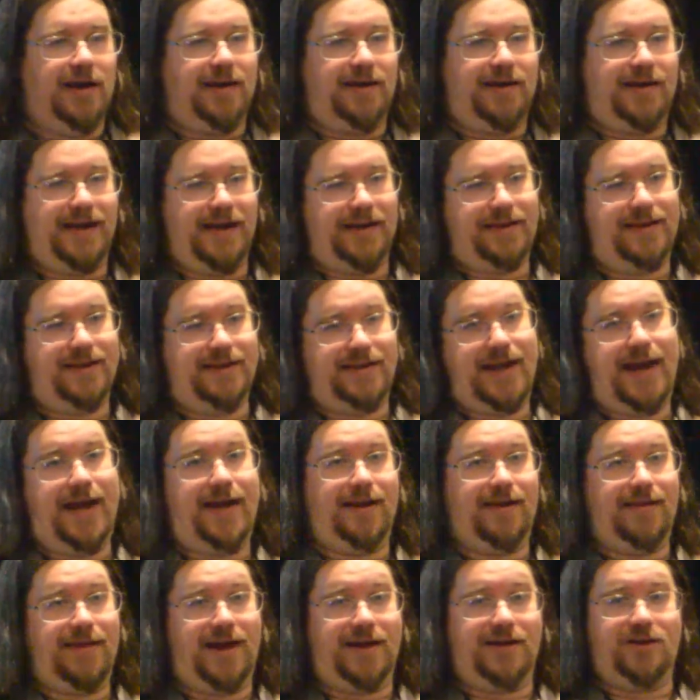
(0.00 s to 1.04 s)
get the
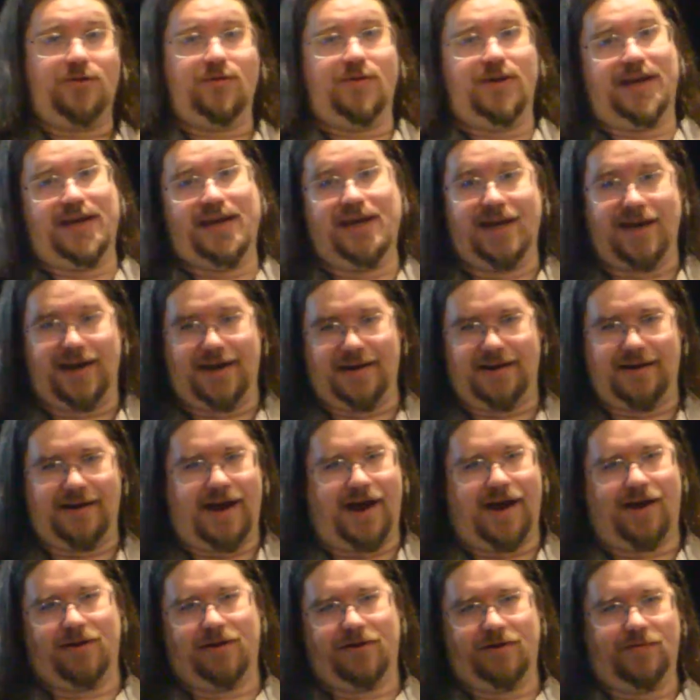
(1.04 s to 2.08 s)
data that you need
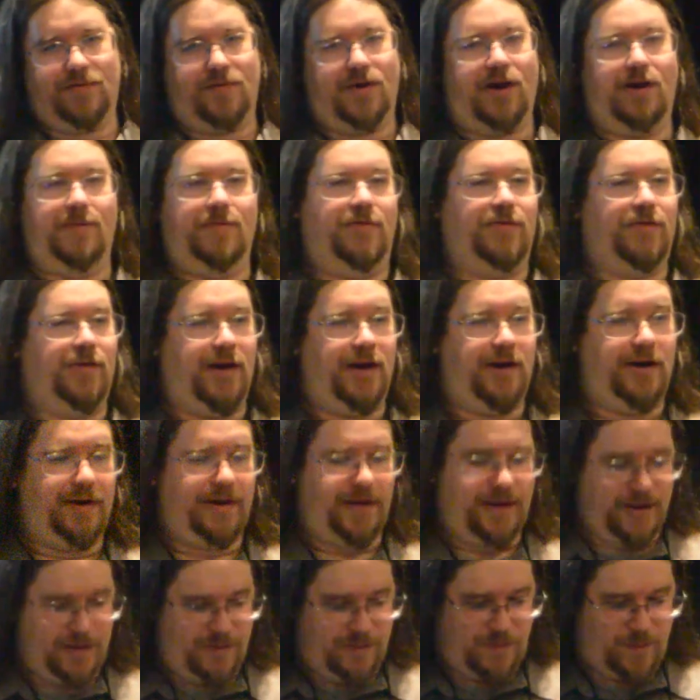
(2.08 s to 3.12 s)
out of
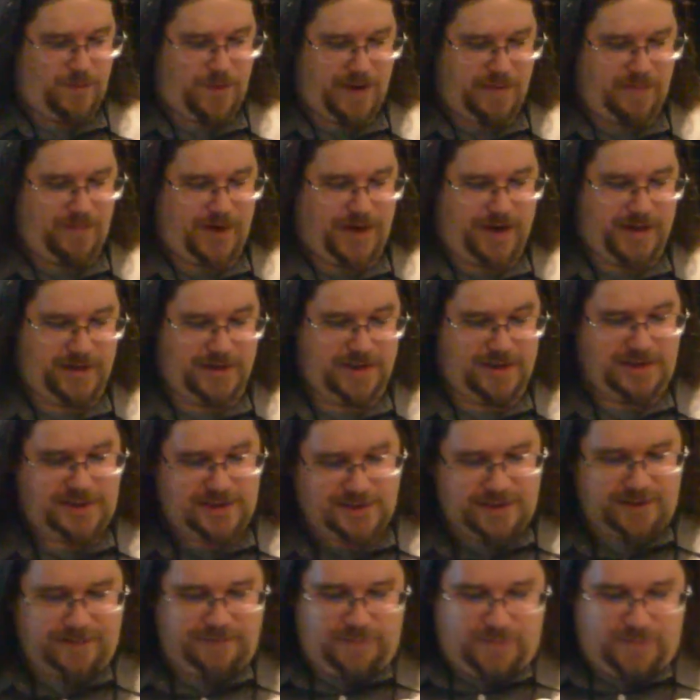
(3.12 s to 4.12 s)
arbitrary web pages.